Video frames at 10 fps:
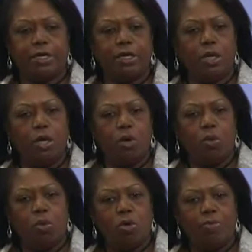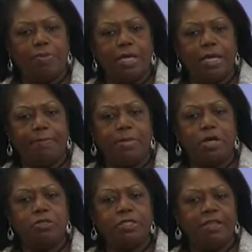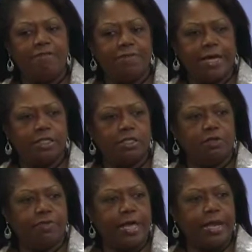fund will be most effective